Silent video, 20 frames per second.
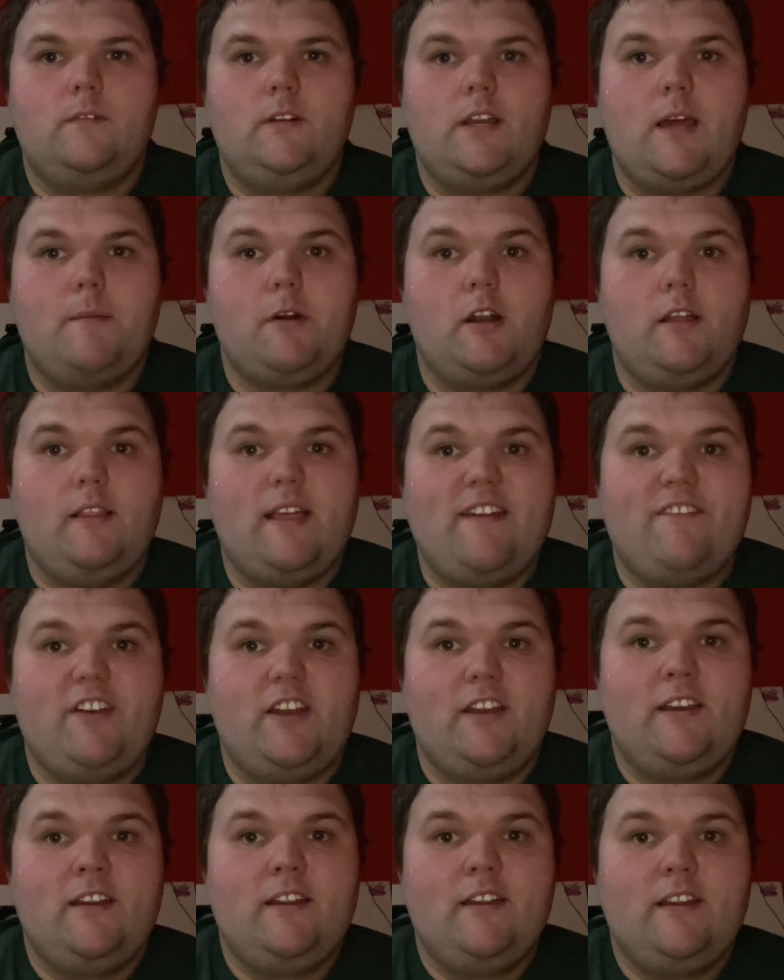Number
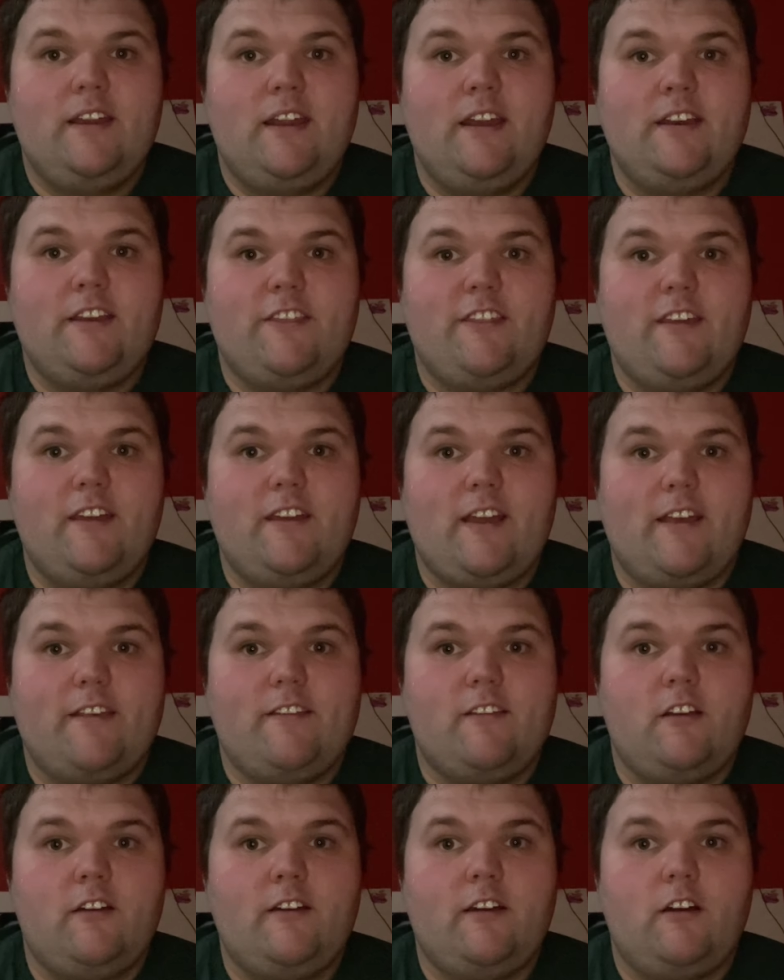11, and to think I
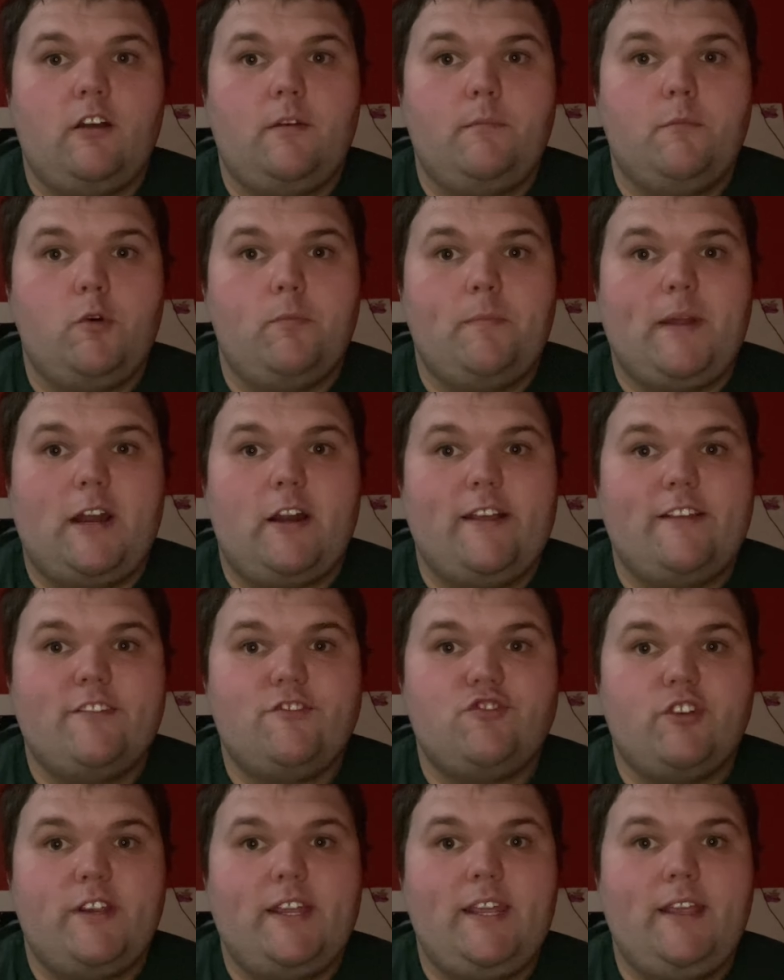saw it on Mulberry
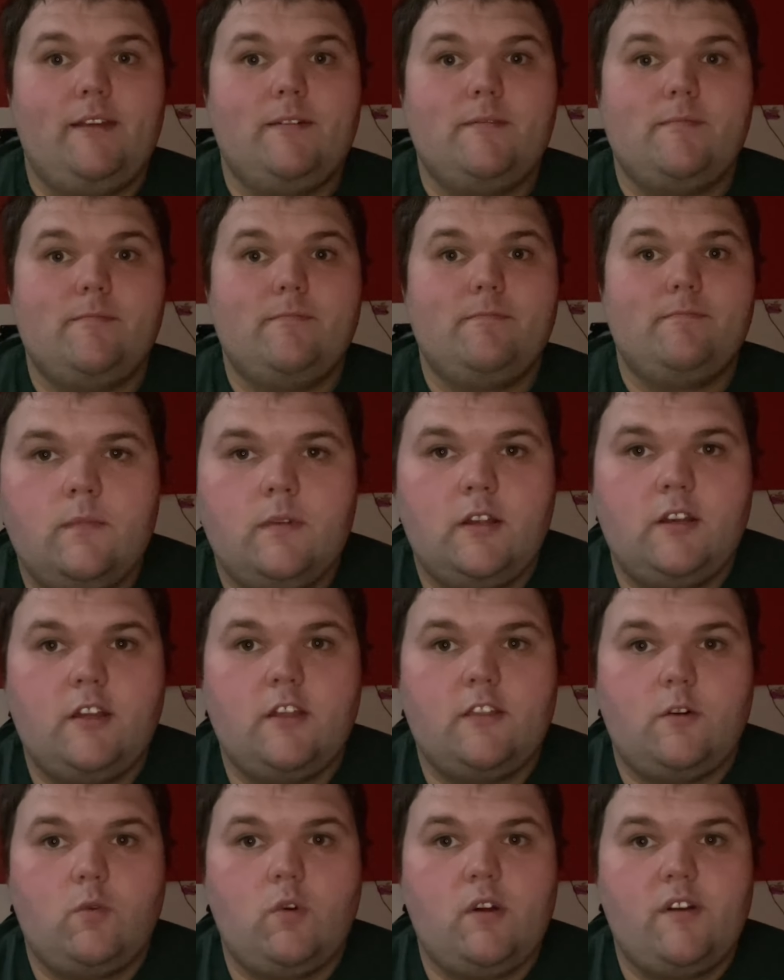Street,
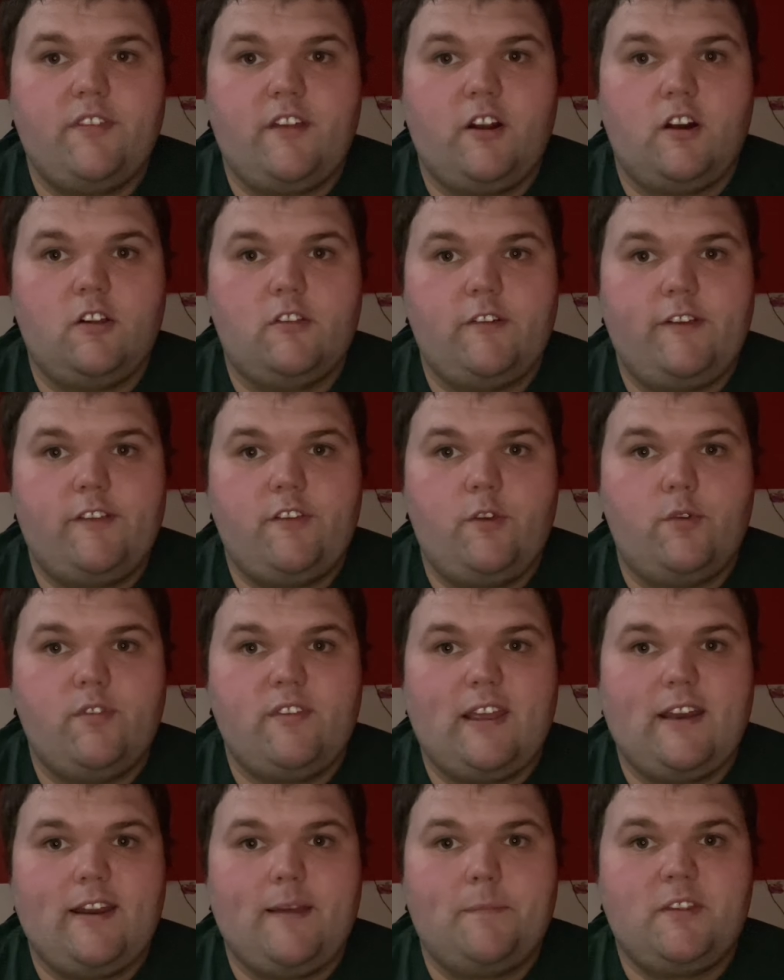another one of the early Seuss
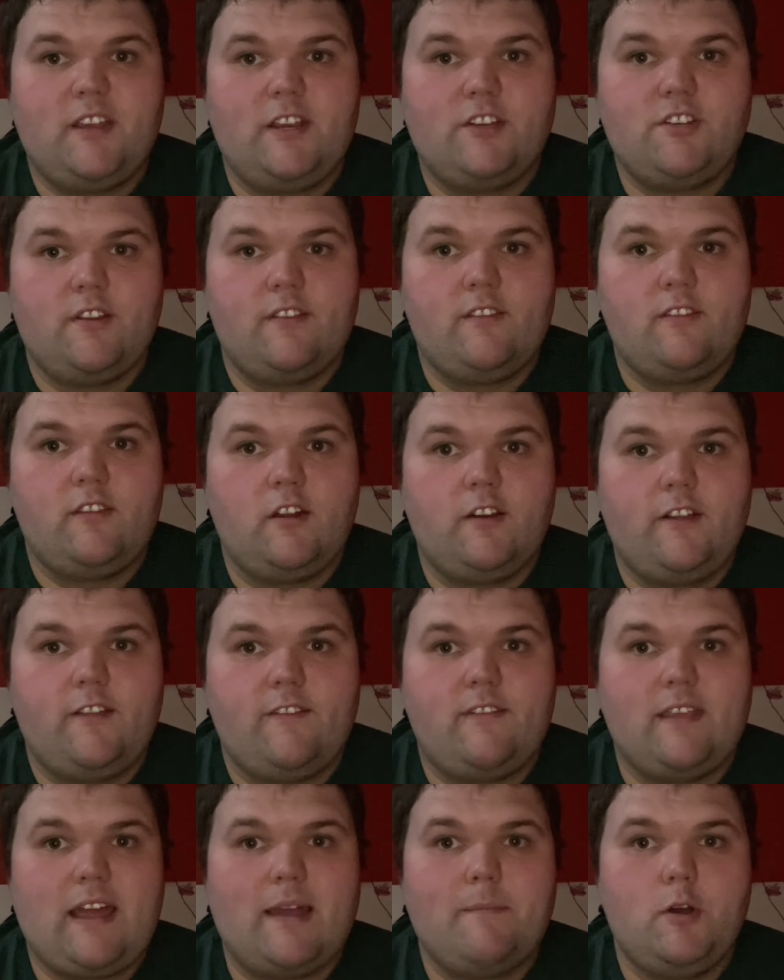adaptations done in
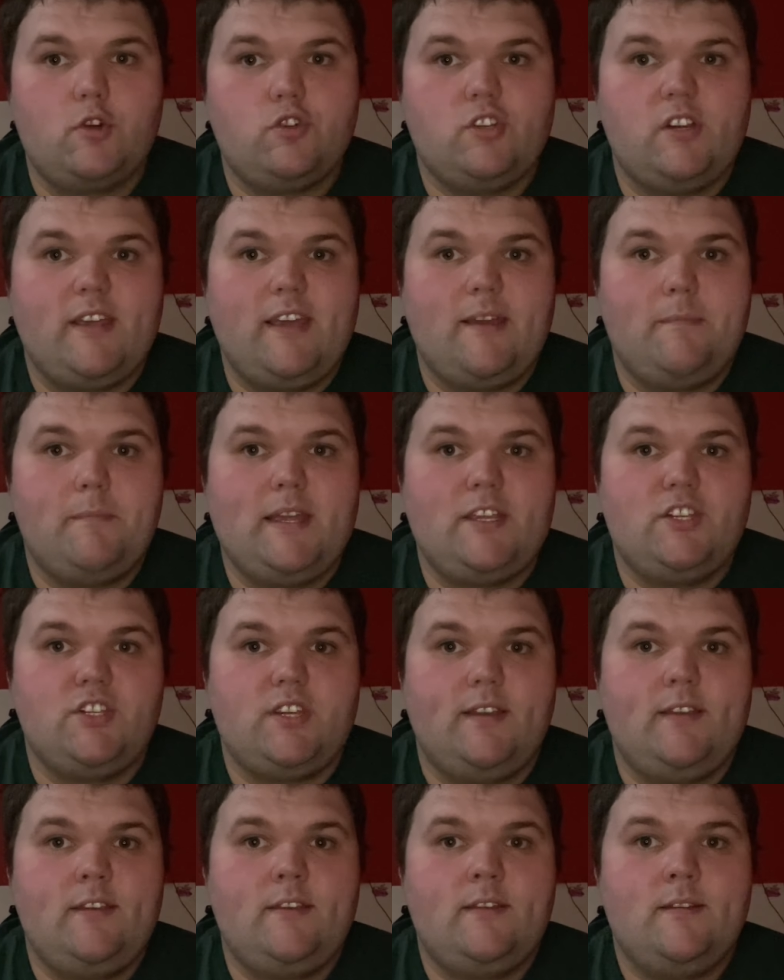stop motion
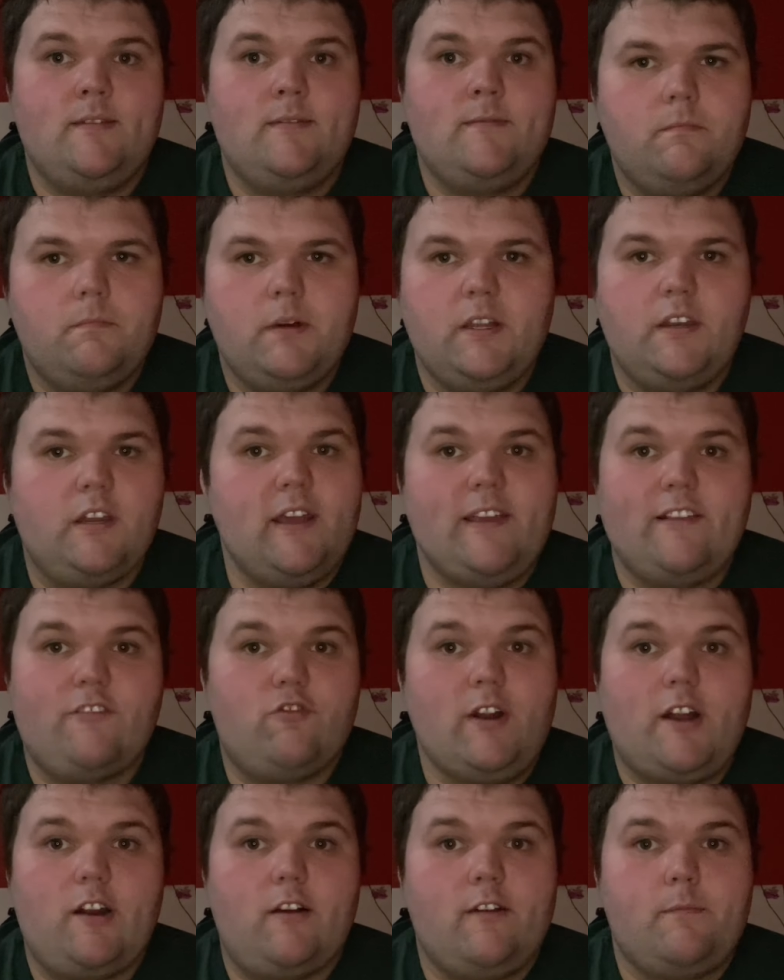animation, but not as
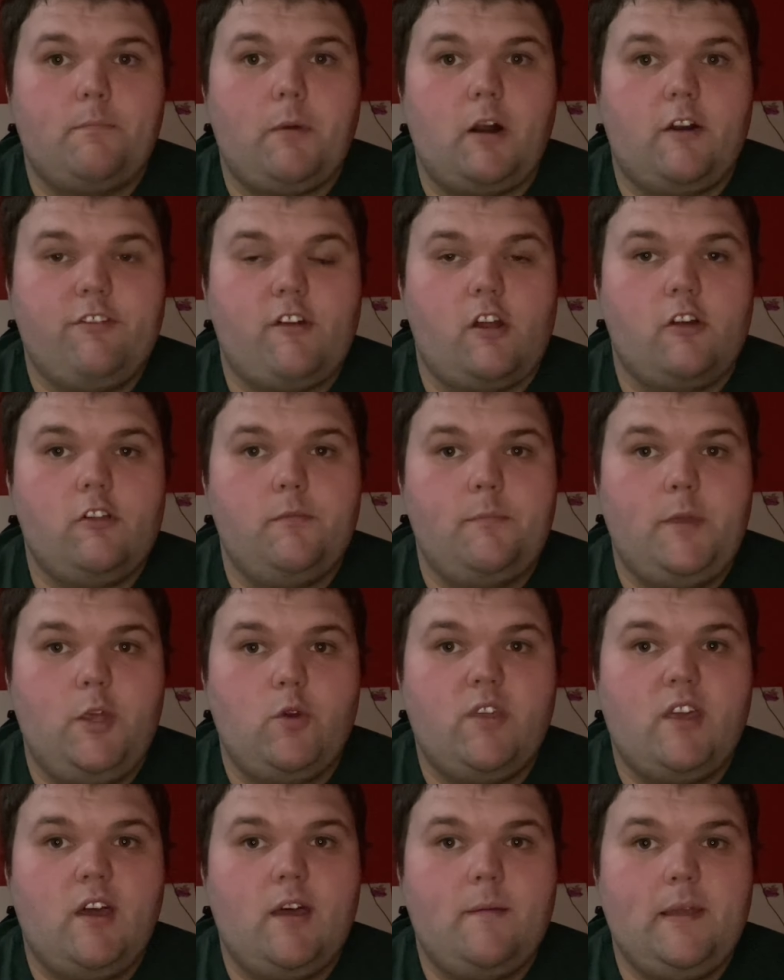rare as Bartholomew
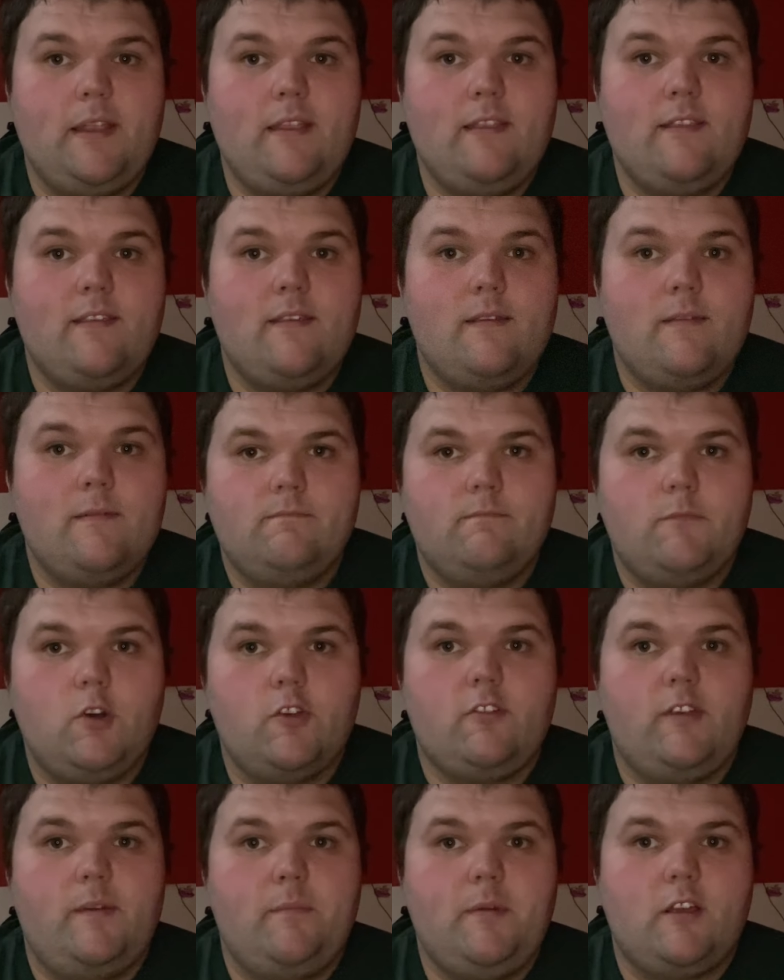Cubbins,
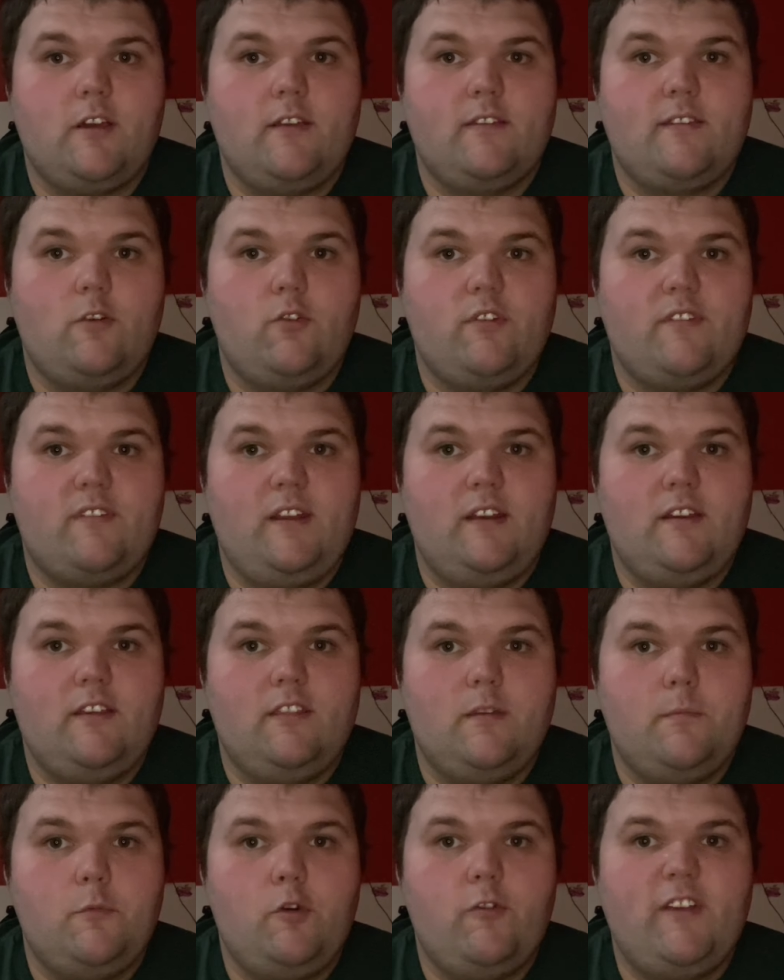mostly because it was seen in
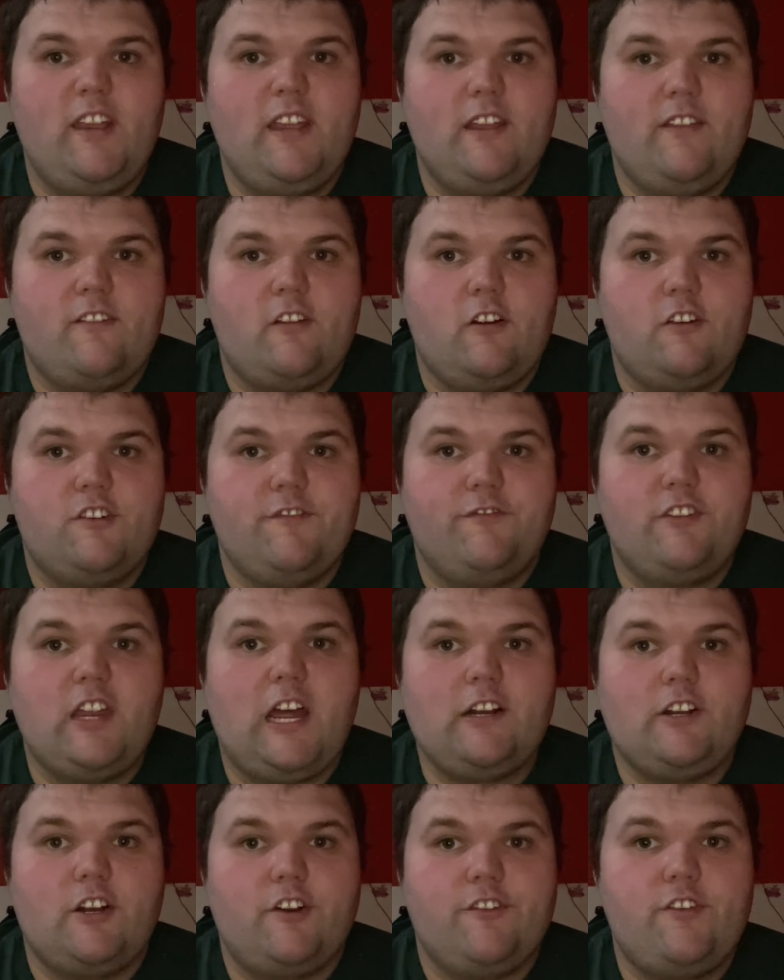the movie In Search of
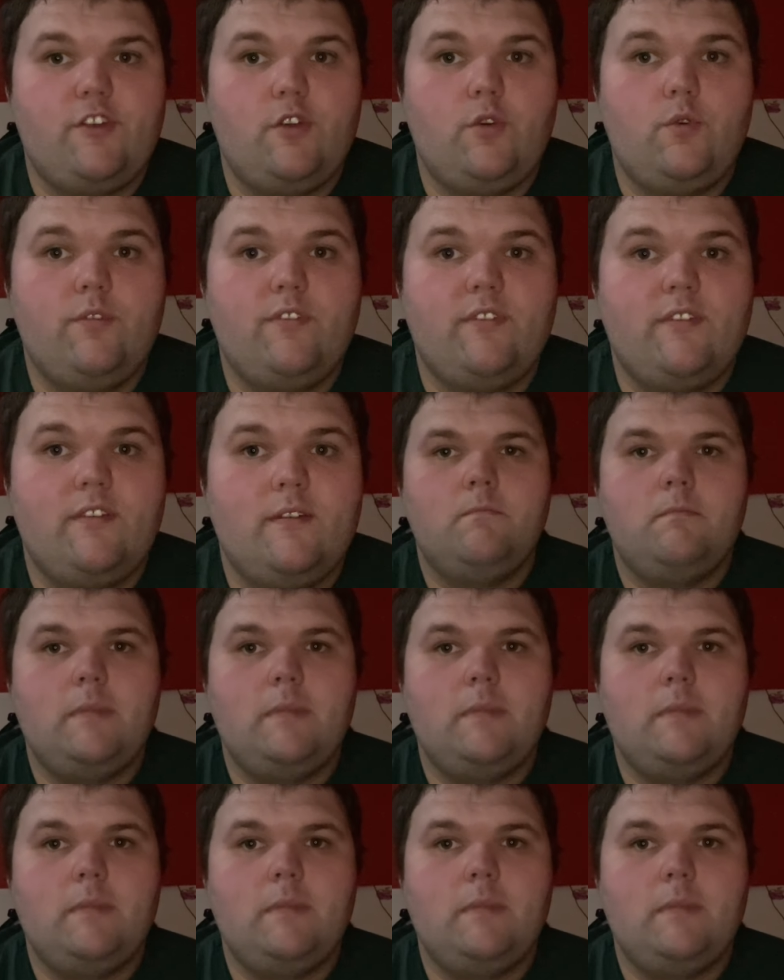Dr. Seuss.